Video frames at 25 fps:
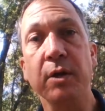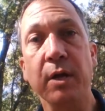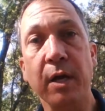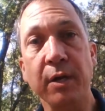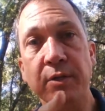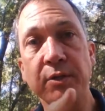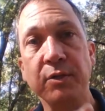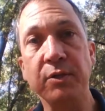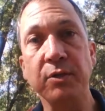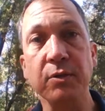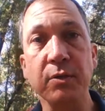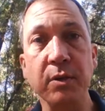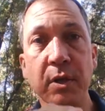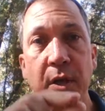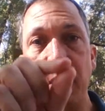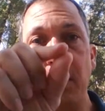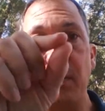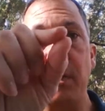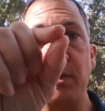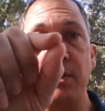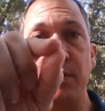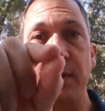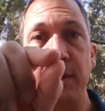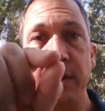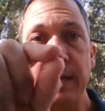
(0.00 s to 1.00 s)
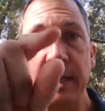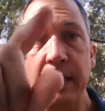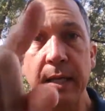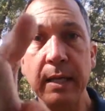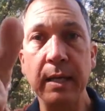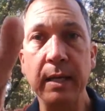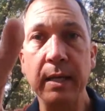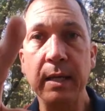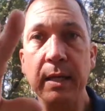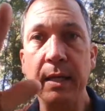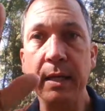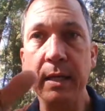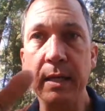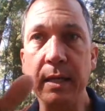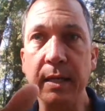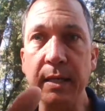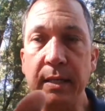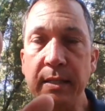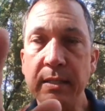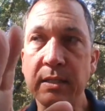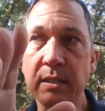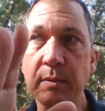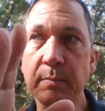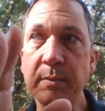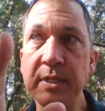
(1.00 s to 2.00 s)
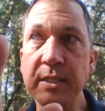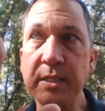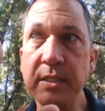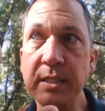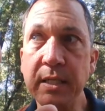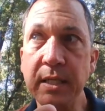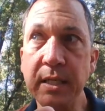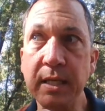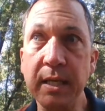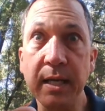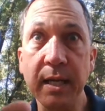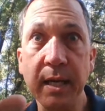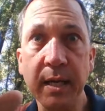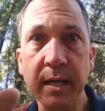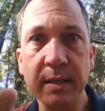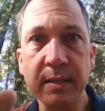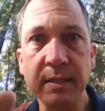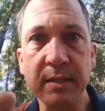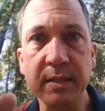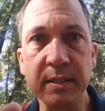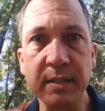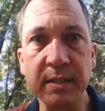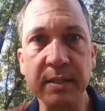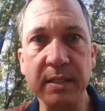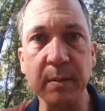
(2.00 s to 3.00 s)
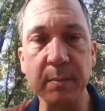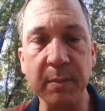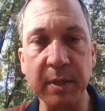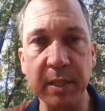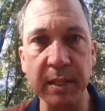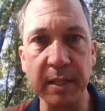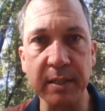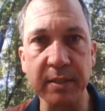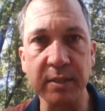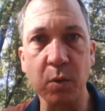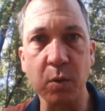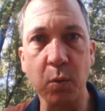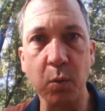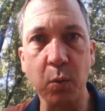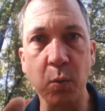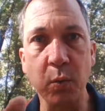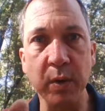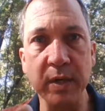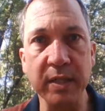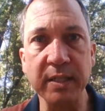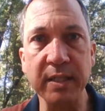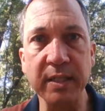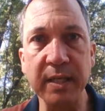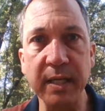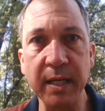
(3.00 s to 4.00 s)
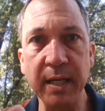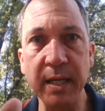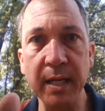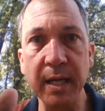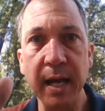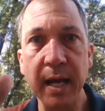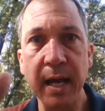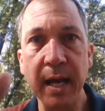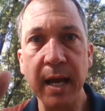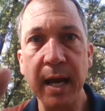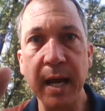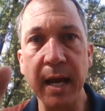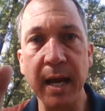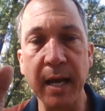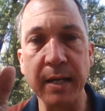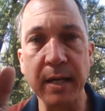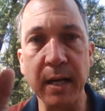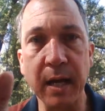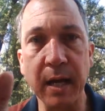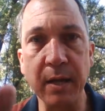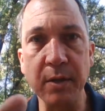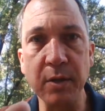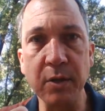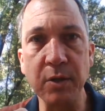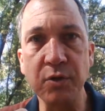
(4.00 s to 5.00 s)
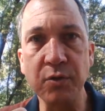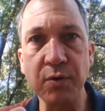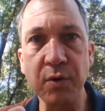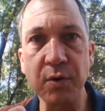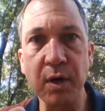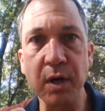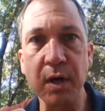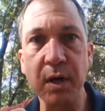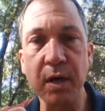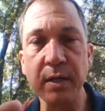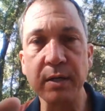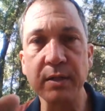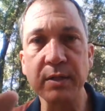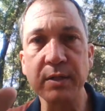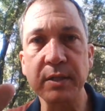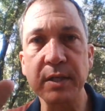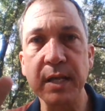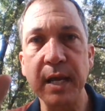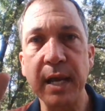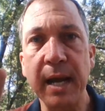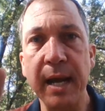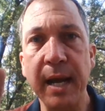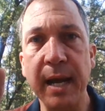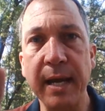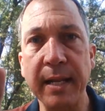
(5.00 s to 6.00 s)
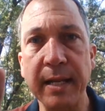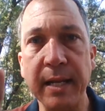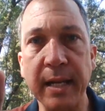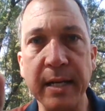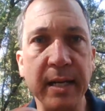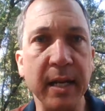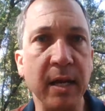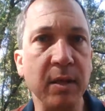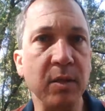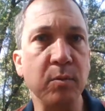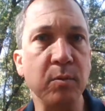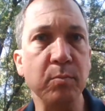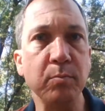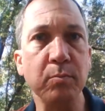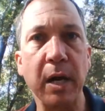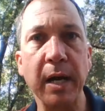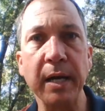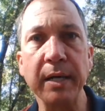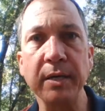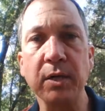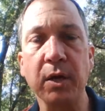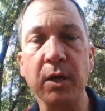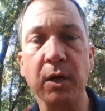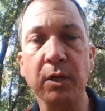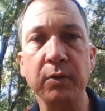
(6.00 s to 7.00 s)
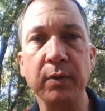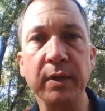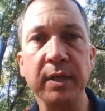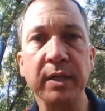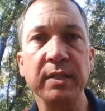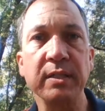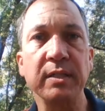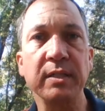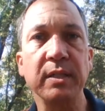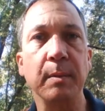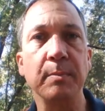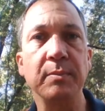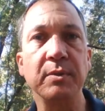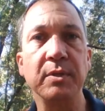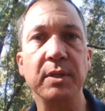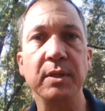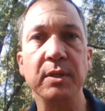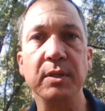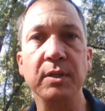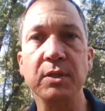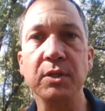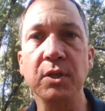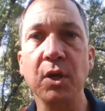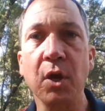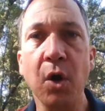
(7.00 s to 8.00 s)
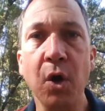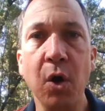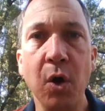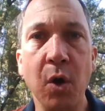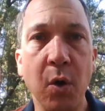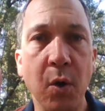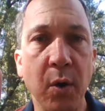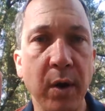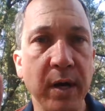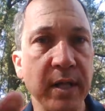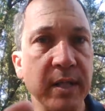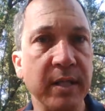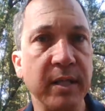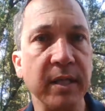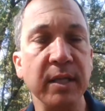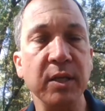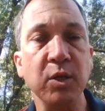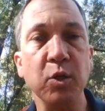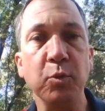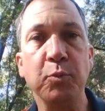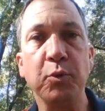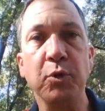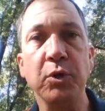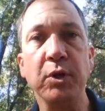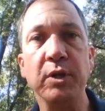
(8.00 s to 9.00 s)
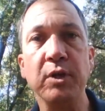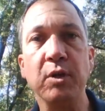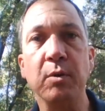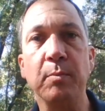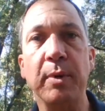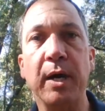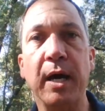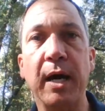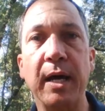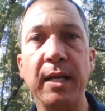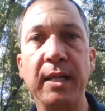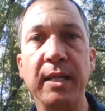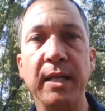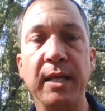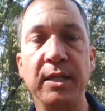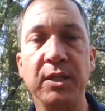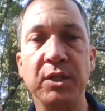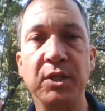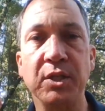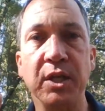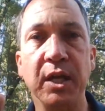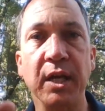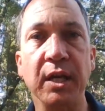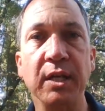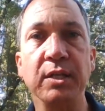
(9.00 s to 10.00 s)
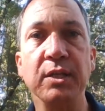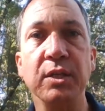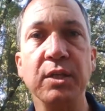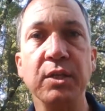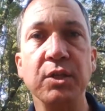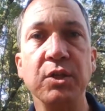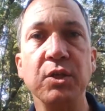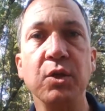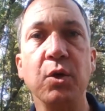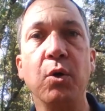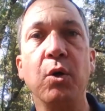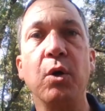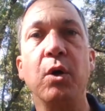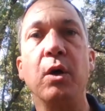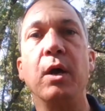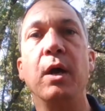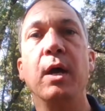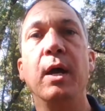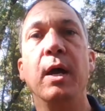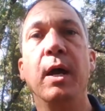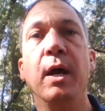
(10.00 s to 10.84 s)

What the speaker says: pseudo-intimacy stimulus. Whiskey and other drugs and any other mind-altering substance or anything you put in your body that changes your